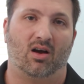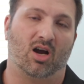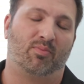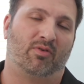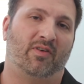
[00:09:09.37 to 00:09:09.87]

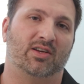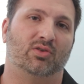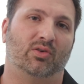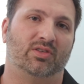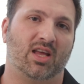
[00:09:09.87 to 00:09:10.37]
Our
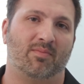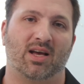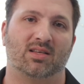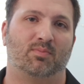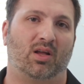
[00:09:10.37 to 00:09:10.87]
professional team
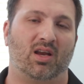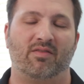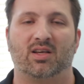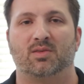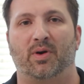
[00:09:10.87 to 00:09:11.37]
has plenty
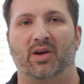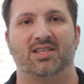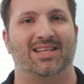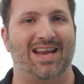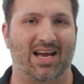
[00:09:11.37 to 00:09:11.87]
of
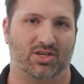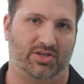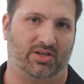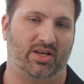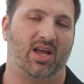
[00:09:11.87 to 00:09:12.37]
experience
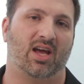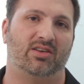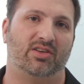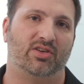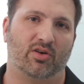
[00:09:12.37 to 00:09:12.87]
nationally
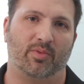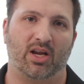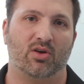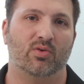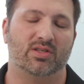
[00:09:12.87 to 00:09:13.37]
at
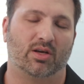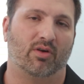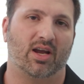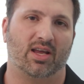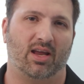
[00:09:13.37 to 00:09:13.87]
determining who is a
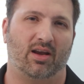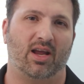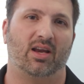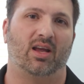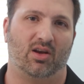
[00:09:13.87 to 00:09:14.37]
great
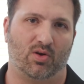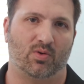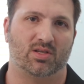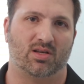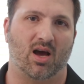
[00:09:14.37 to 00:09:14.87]
candidate and
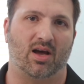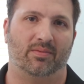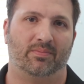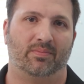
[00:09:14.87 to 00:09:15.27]
who is not.